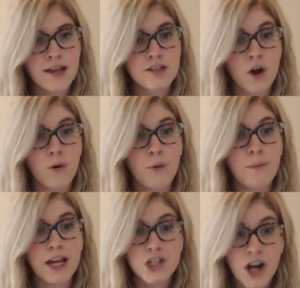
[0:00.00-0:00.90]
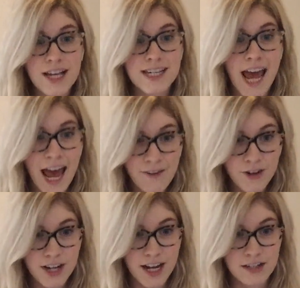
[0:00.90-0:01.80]
So make sure as an
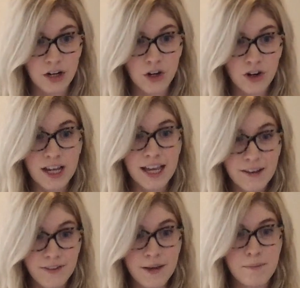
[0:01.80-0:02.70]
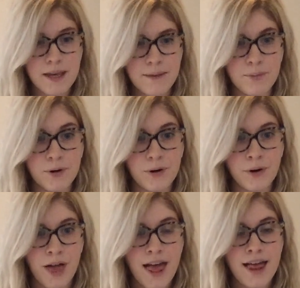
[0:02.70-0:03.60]
advertiser, you're giving people